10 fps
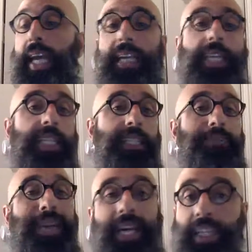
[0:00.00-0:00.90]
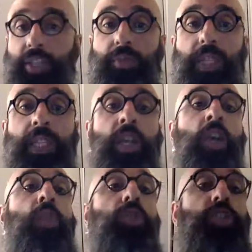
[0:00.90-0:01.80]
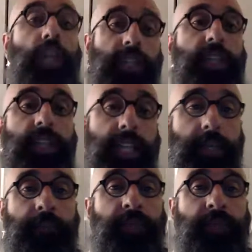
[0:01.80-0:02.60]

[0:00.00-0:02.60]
and its management was under him.